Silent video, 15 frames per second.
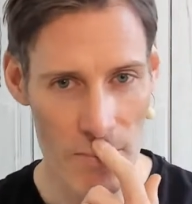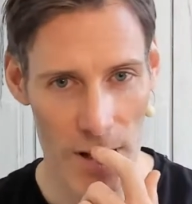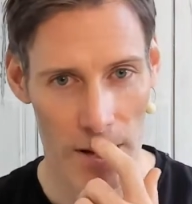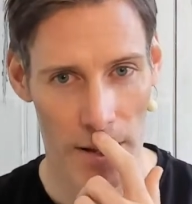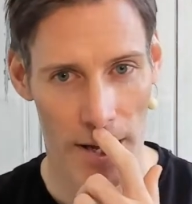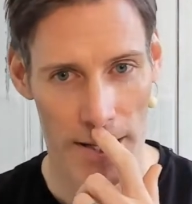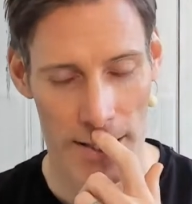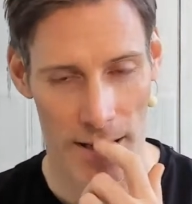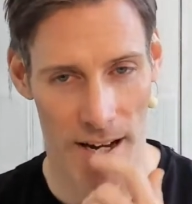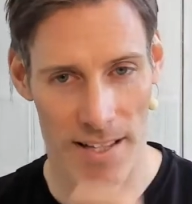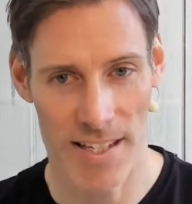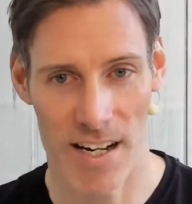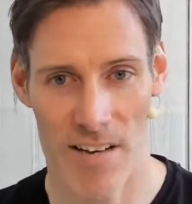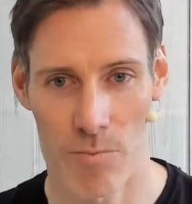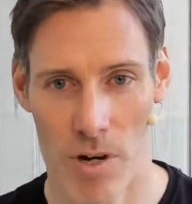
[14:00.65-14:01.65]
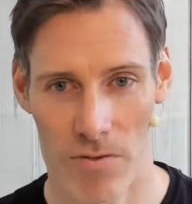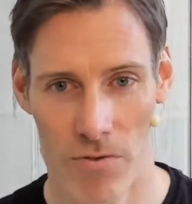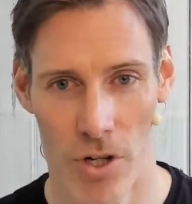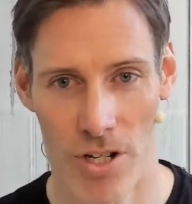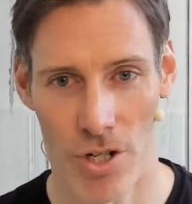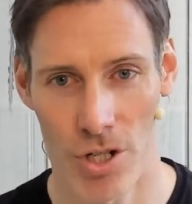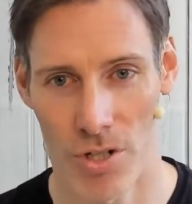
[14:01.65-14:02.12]
that I didn't have my
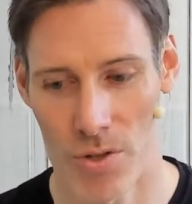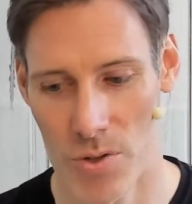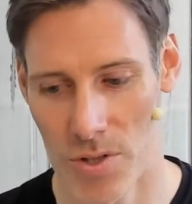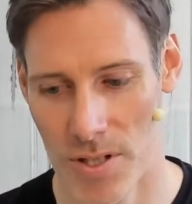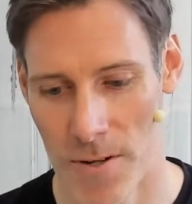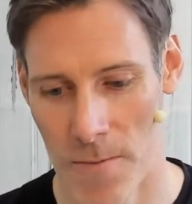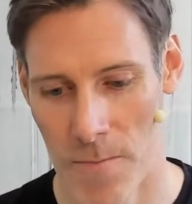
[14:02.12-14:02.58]
running shoes.